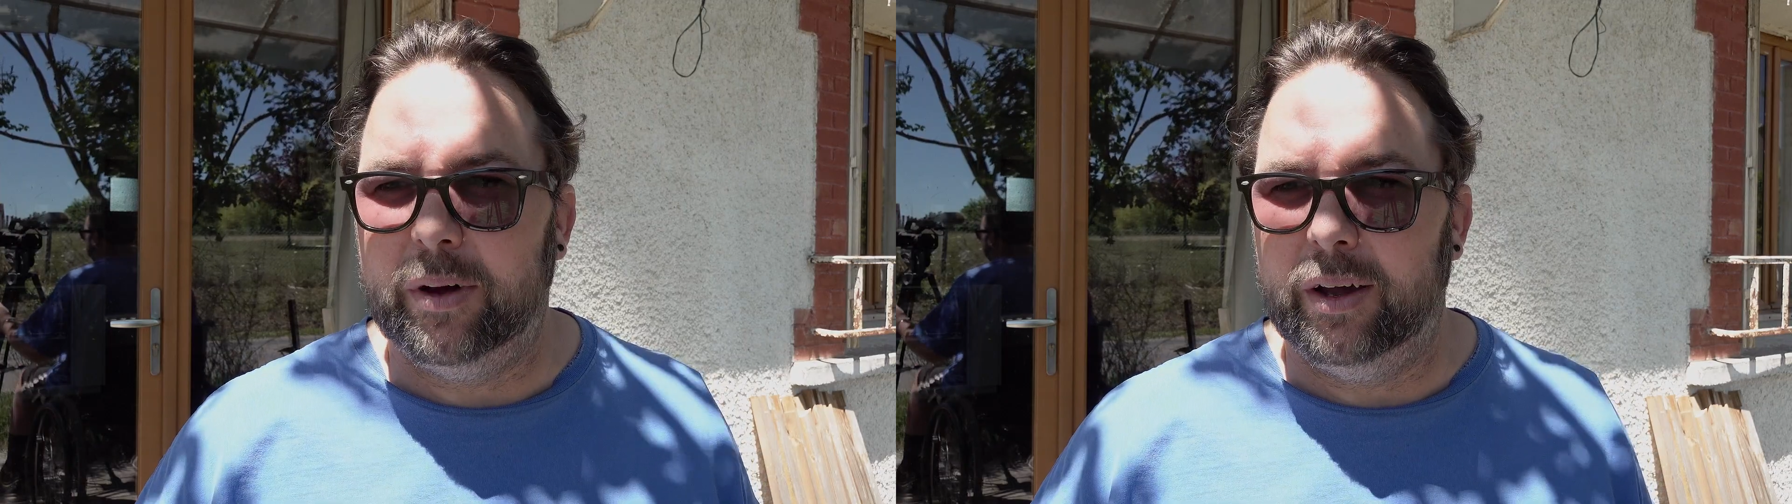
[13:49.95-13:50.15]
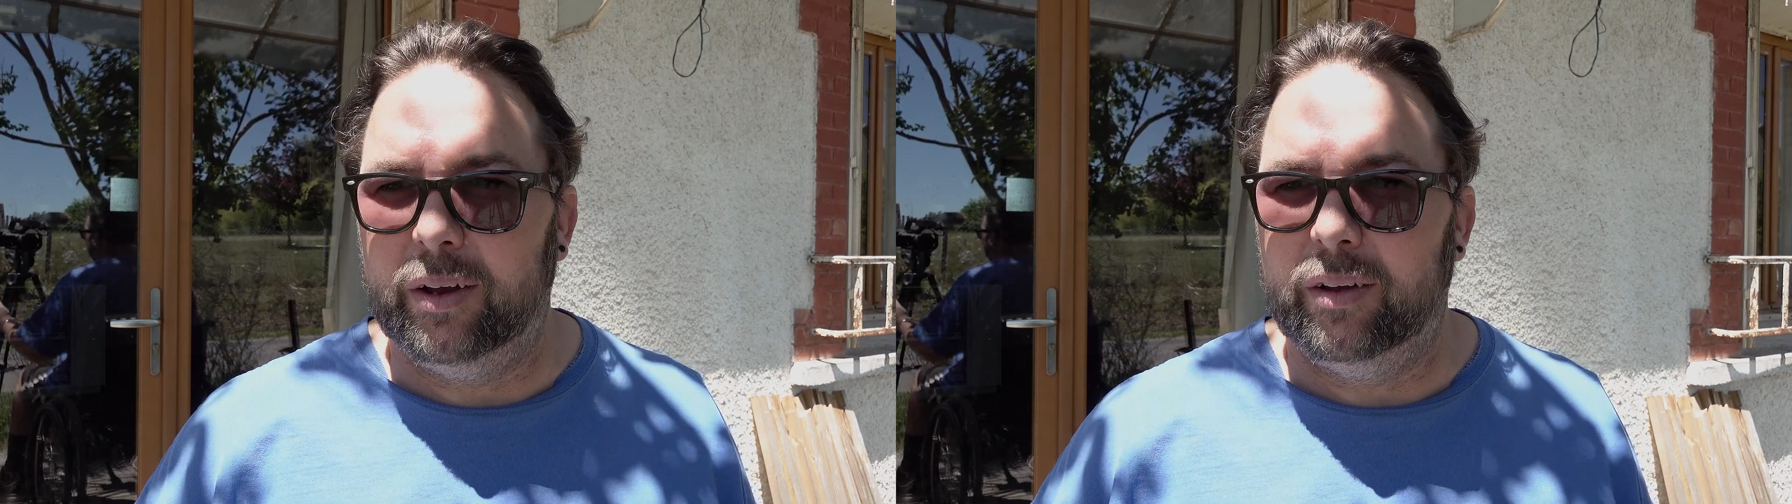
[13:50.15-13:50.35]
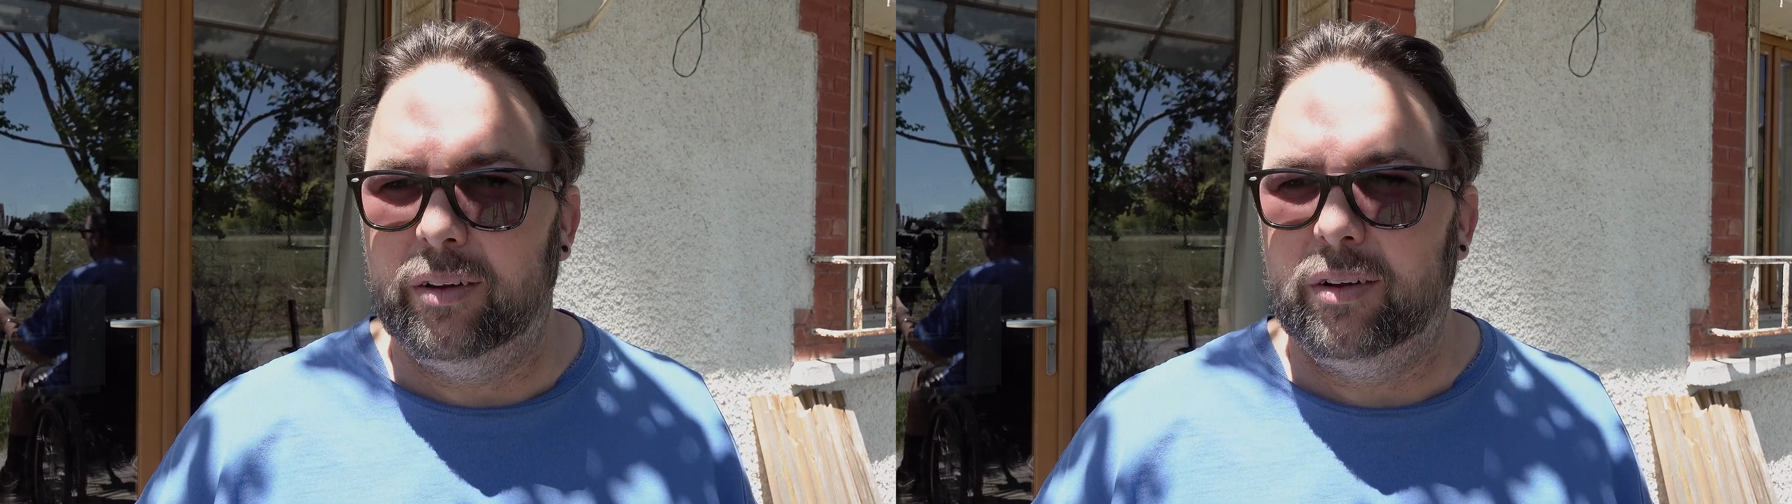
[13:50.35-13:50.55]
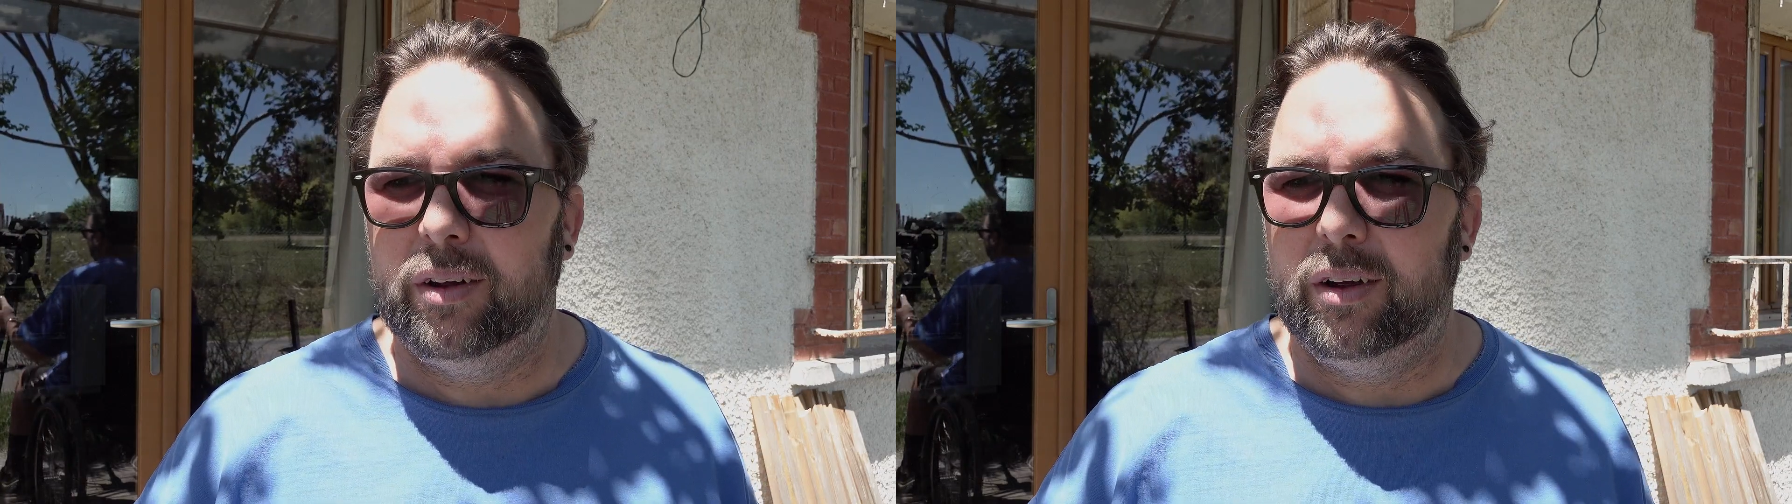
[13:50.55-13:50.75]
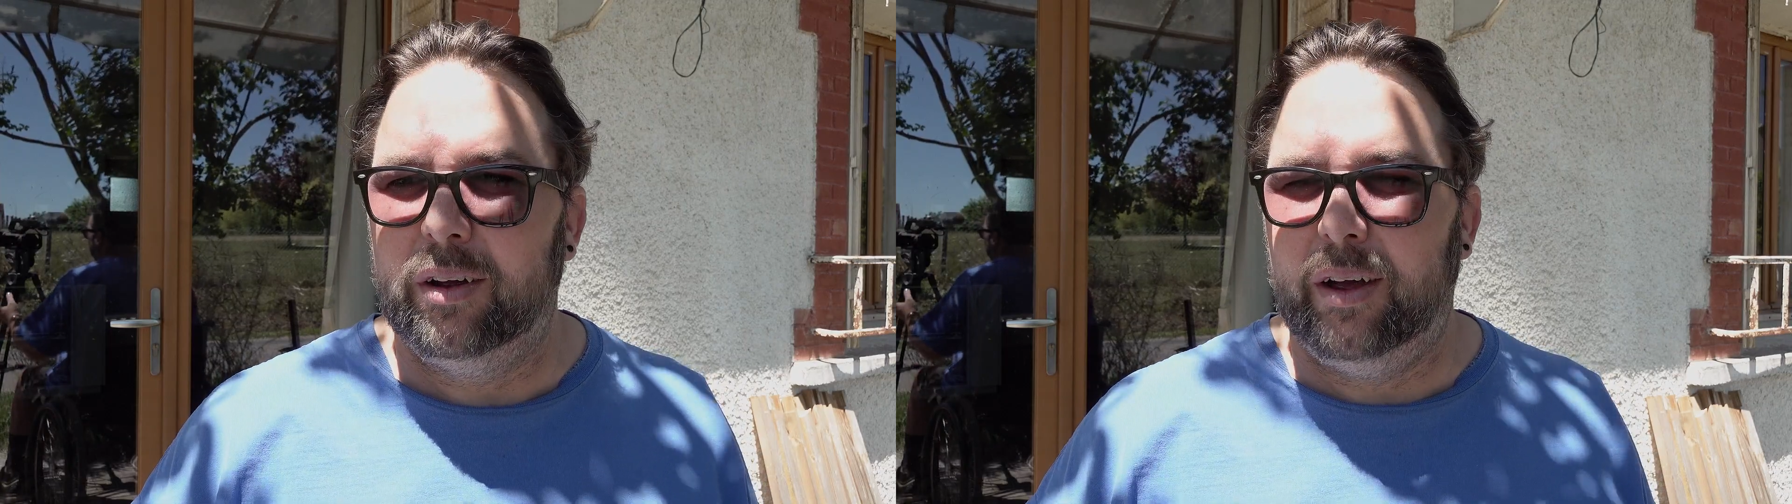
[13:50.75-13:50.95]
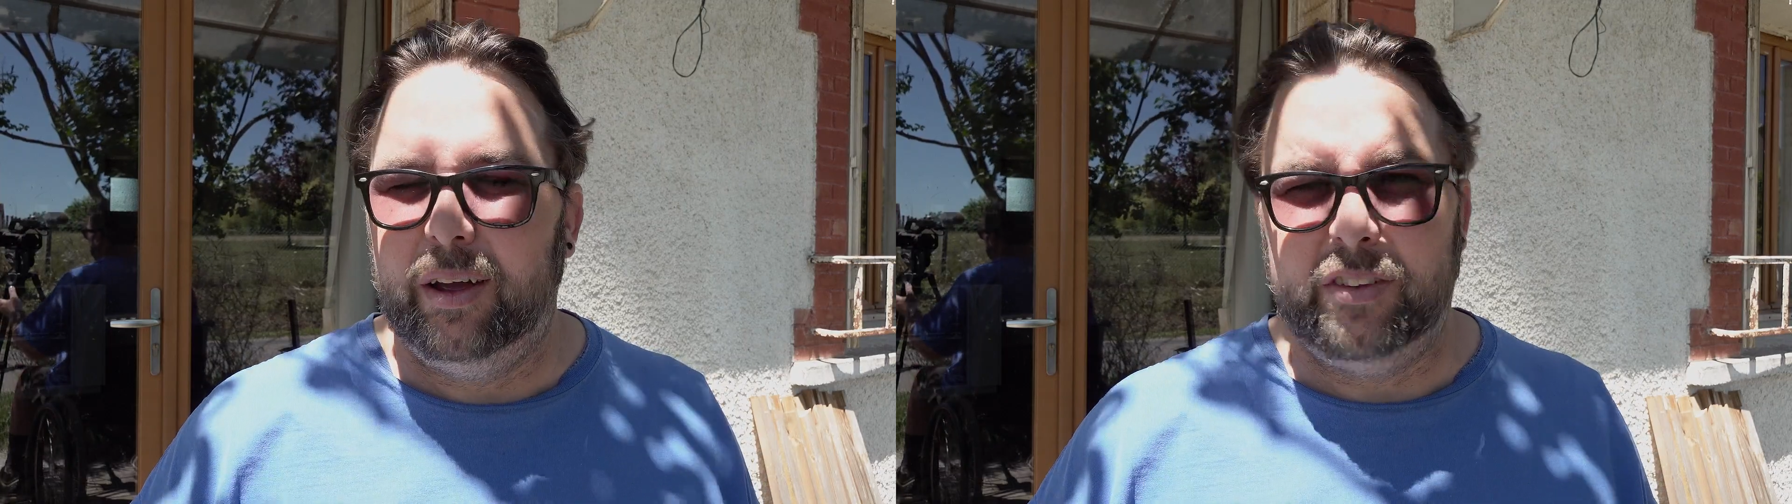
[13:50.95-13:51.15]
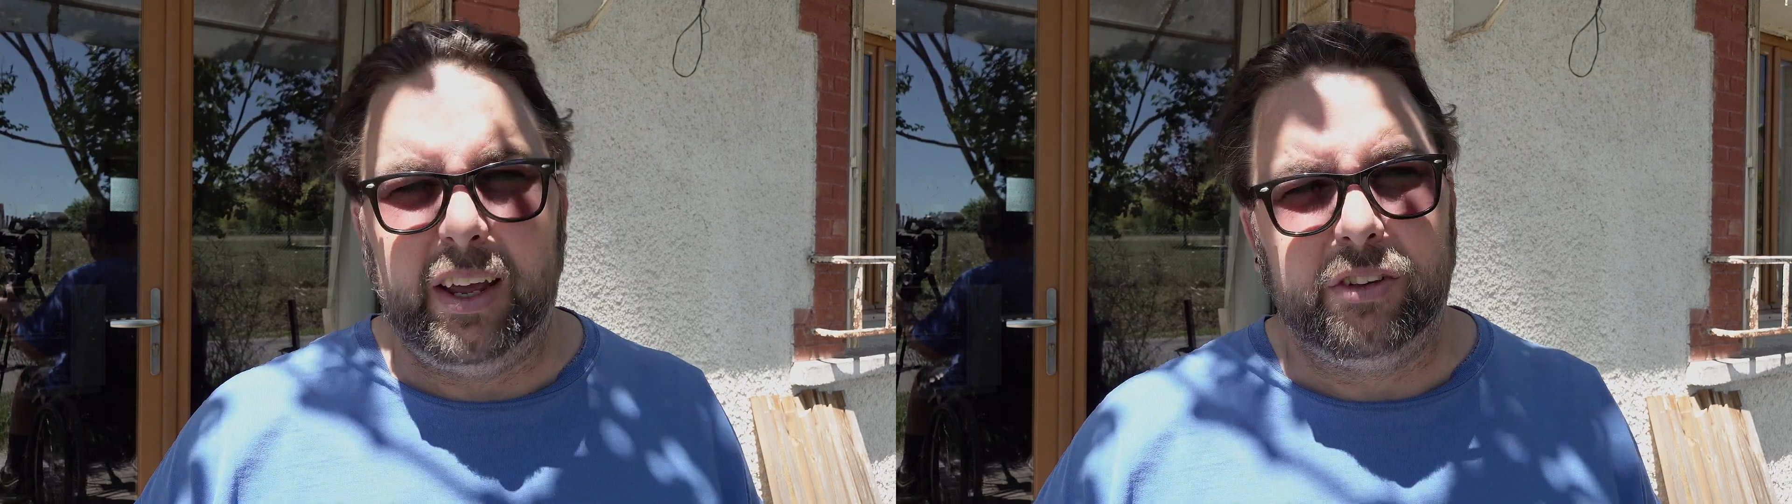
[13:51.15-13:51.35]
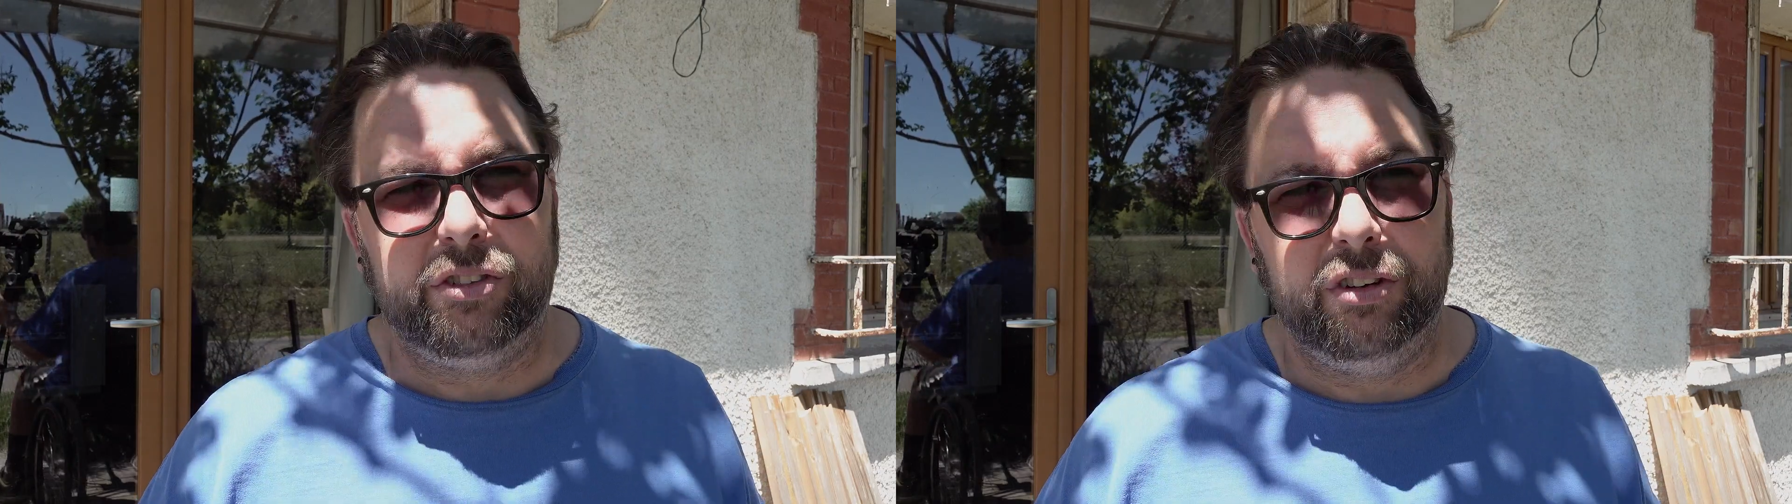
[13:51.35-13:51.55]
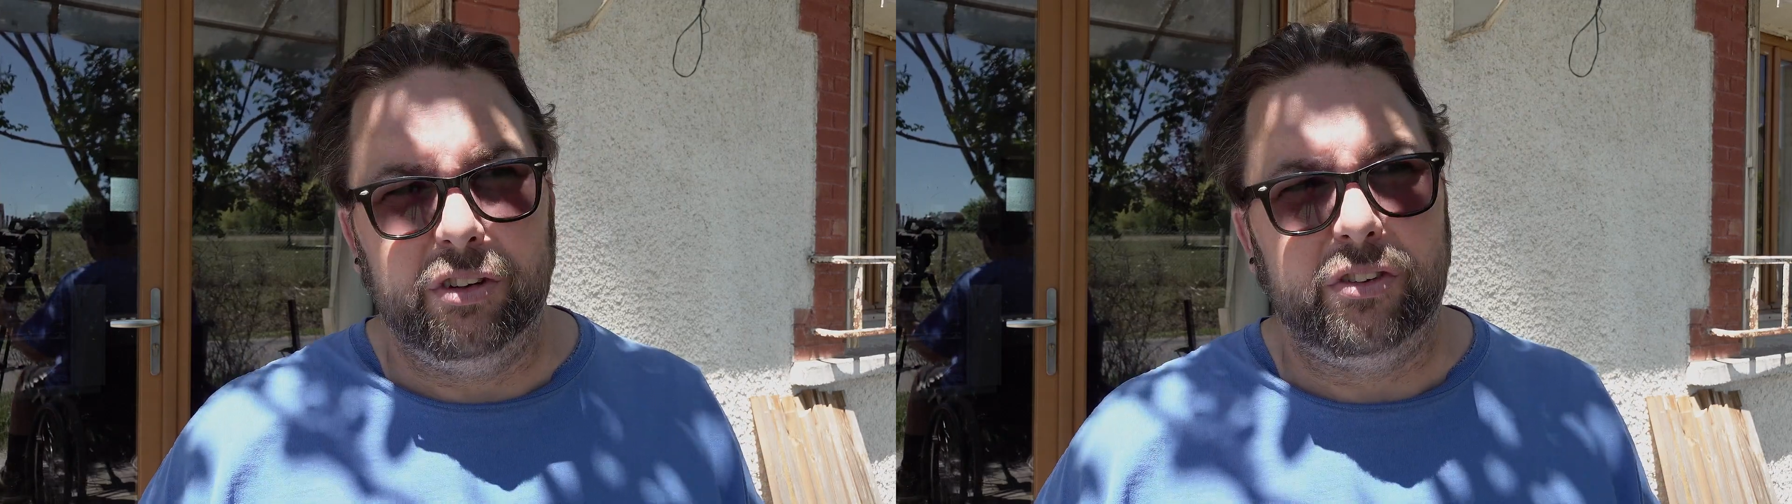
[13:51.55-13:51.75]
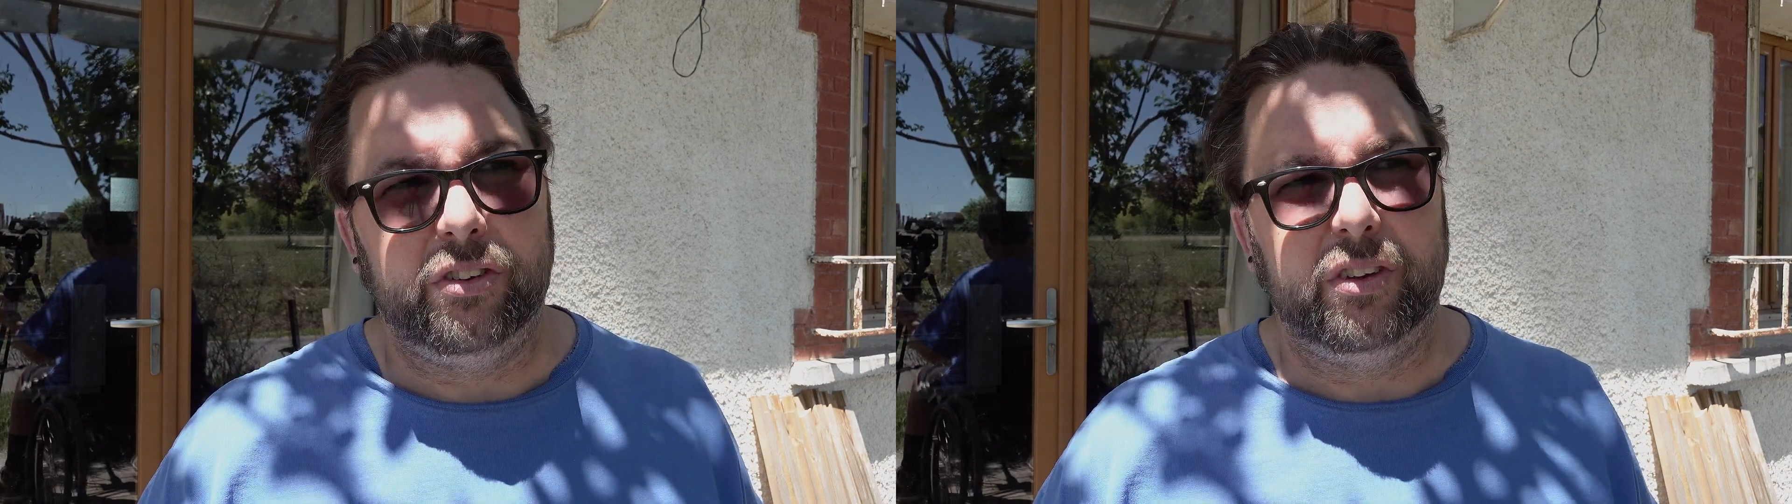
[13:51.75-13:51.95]
earn as
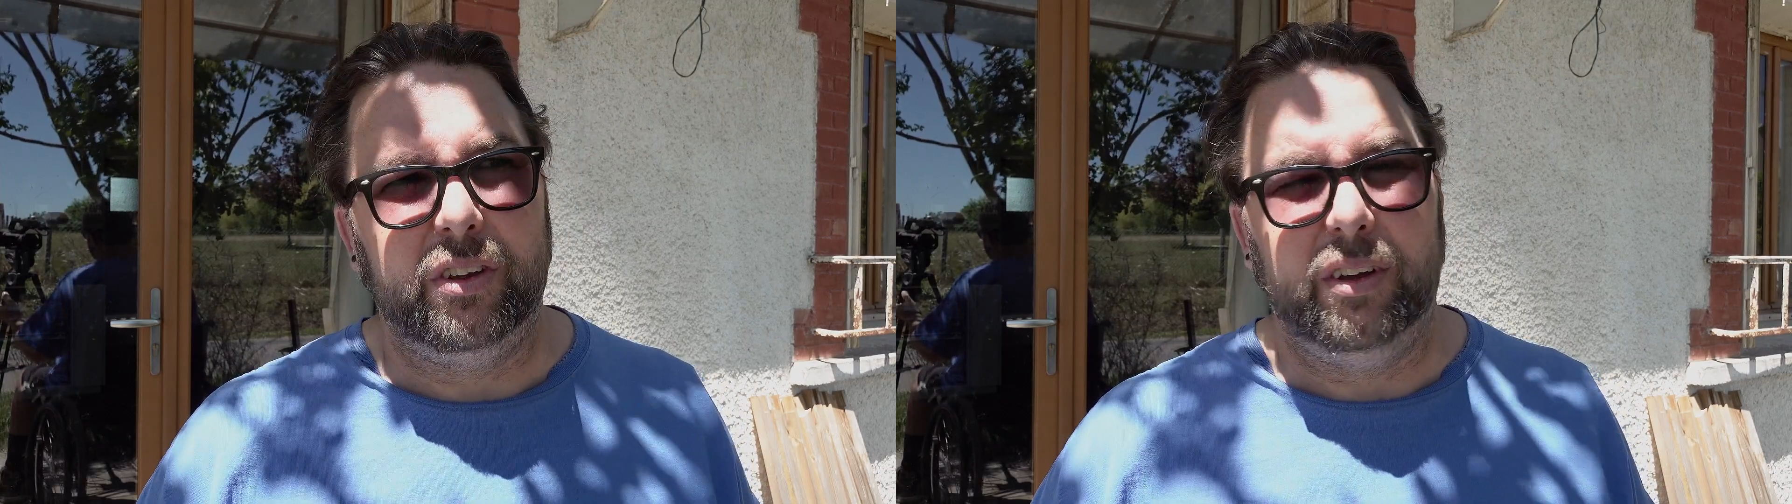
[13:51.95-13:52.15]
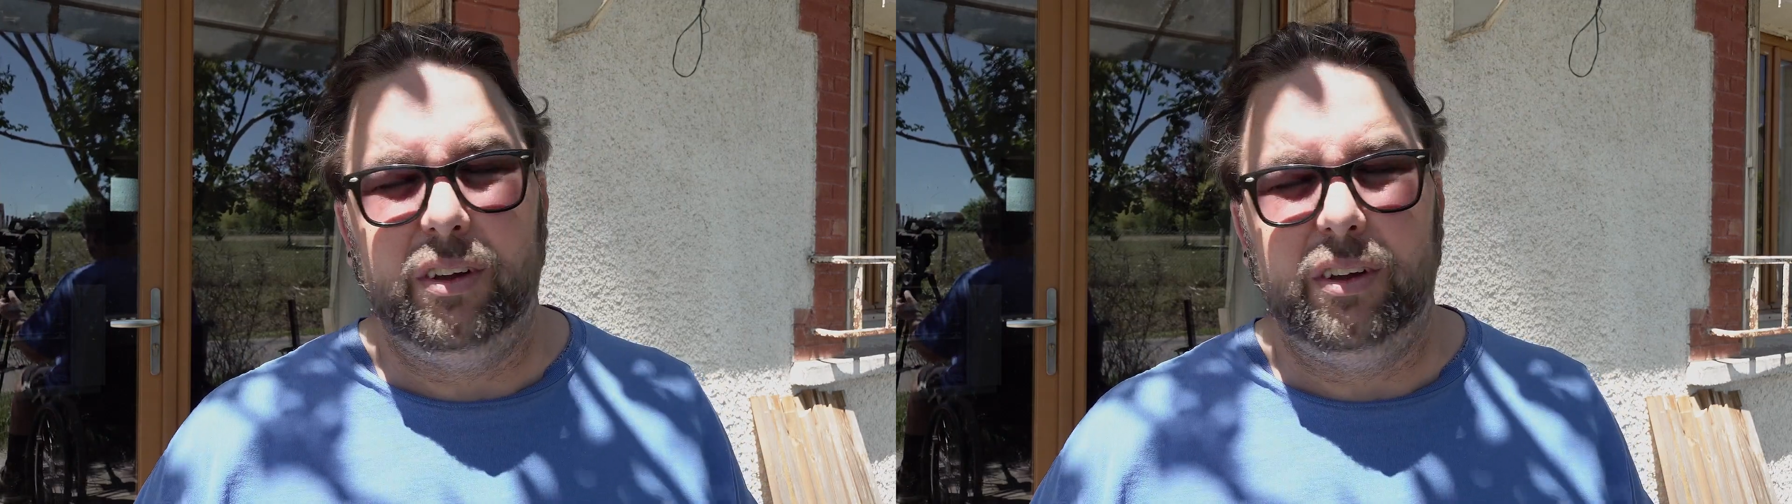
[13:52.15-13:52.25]
extras,